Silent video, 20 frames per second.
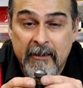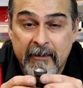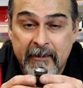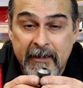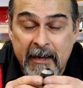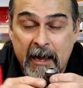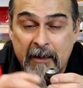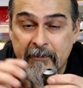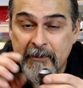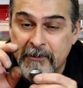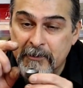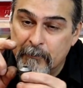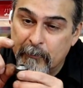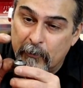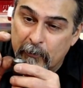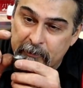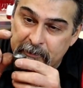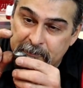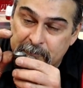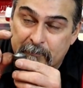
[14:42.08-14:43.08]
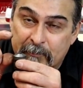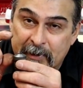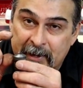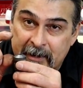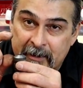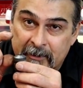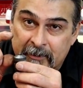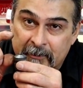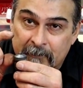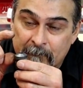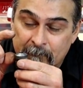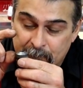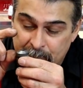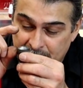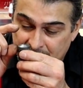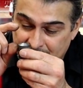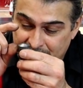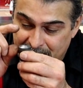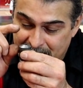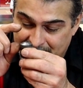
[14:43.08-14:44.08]
now that the port is bigger,
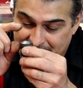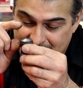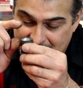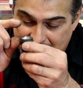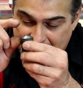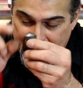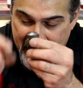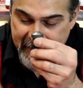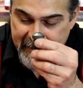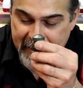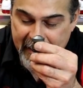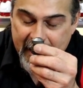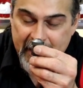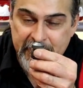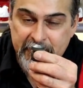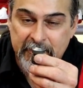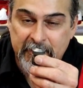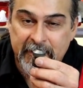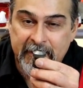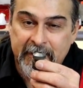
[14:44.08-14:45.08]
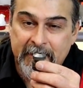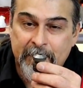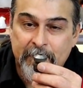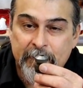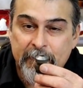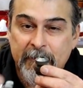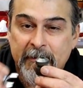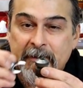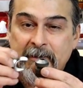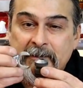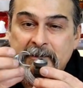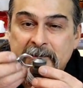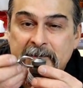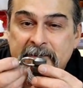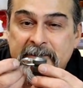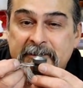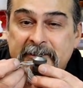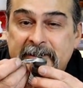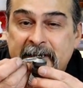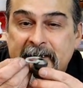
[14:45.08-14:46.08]
the guide actually
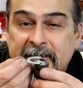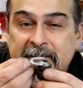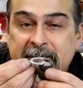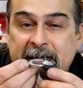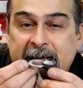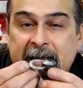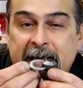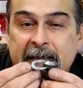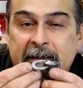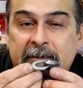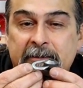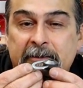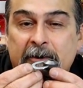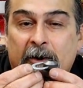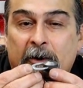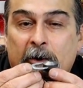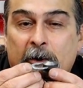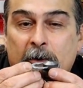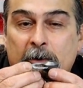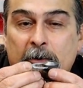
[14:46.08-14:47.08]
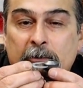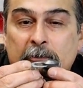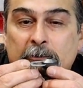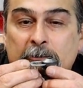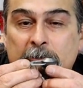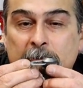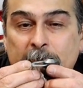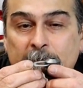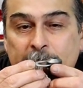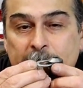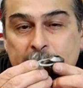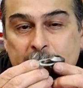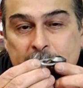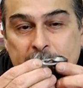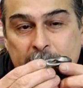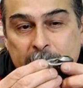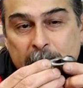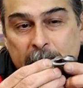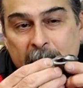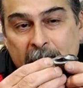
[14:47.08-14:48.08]
sits in the hole,
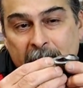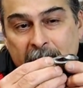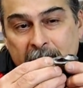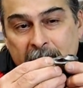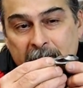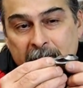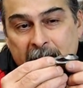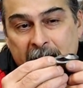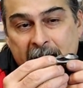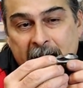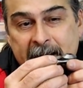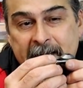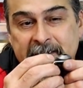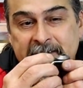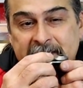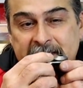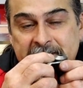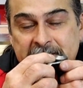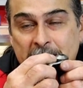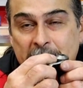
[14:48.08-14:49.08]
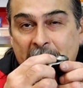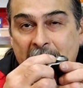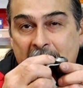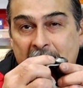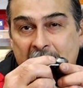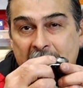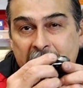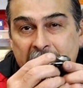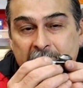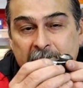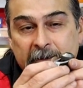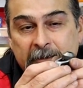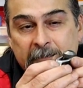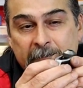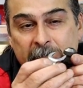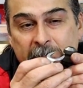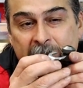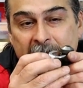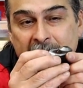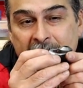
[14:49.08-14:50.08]
and it sits up higher.
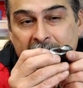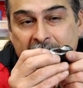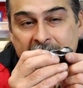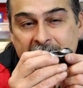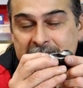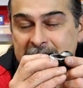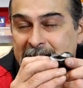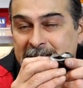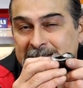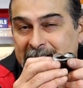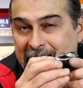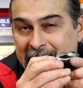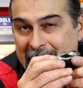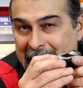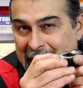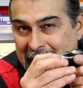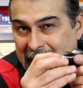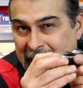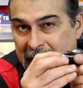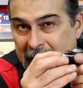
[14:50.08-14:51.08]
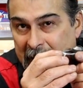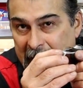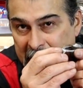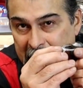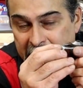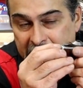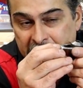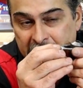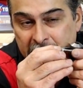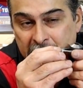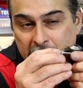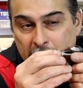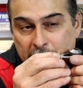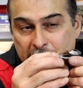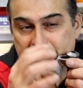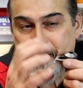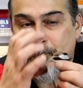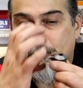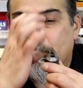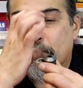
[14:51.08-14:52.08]
It's not sitting any higher,
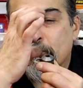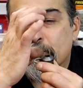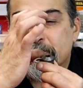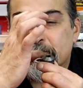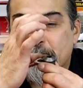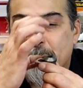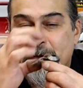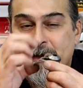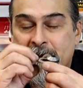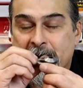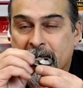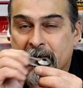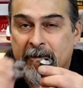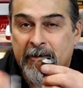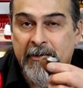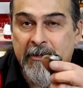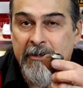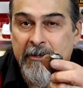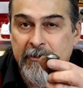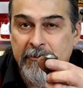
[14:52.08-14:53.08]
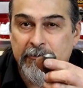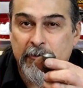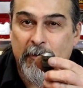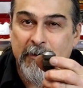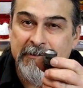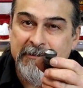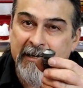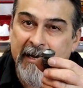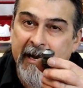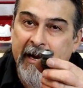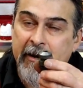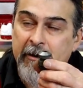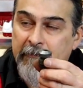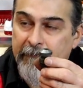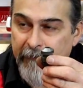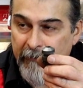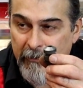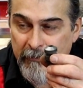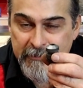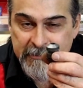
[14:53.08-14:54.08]
but the port's bigger. So as the
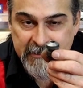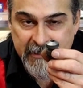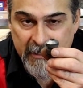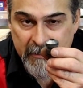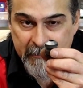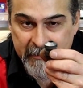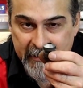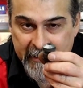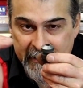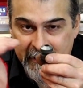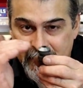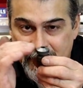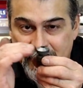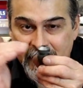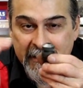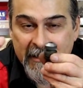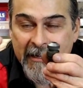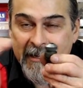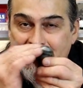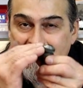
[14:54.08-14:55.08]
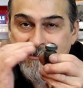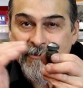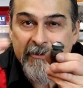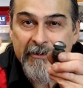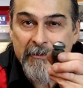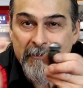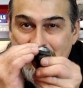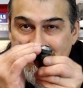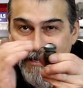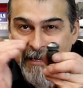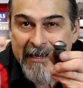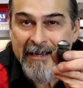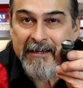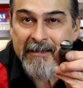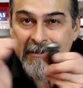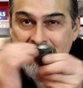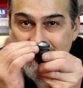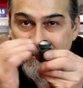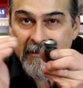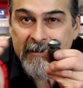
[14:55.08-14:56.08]
airflow is coming in, it's going to be
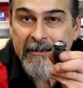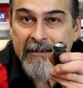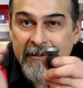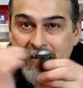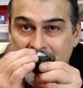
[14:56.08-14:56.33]
hitting,